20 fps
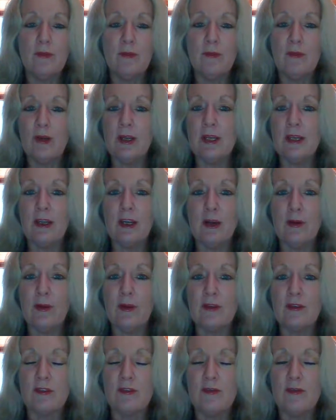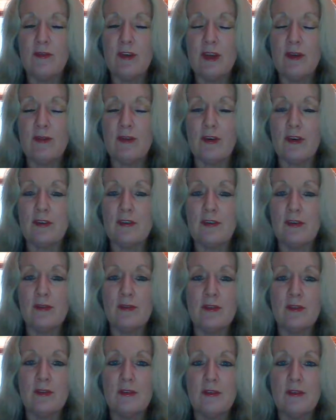really go out and fend for
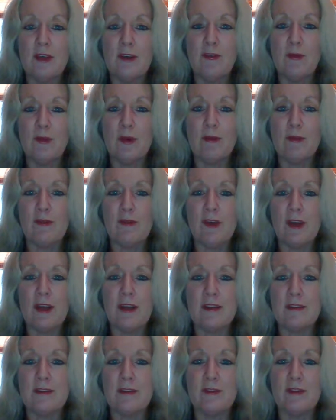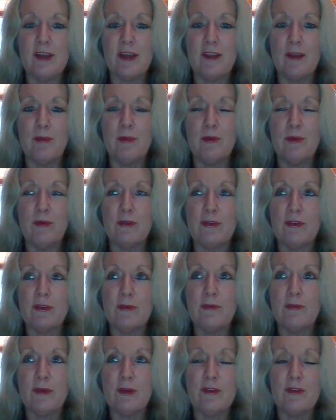ourselves if we ever found ourselves out in the bush.
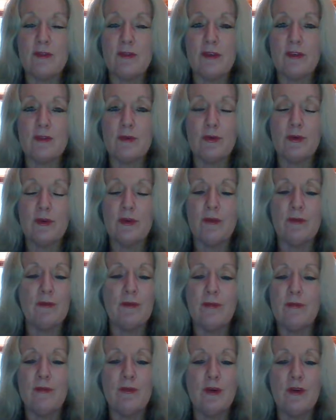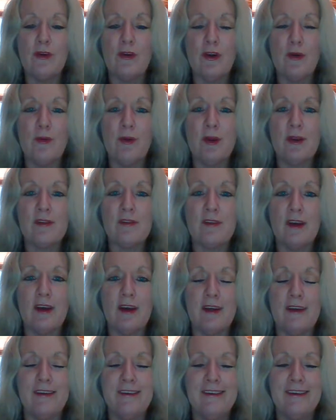Most of us wouldn't wouldn't know where to
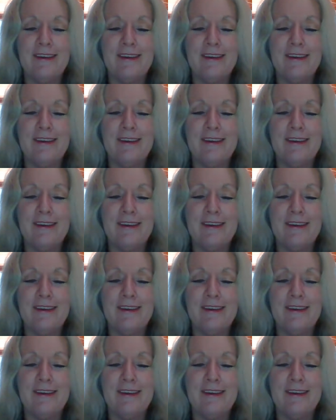start.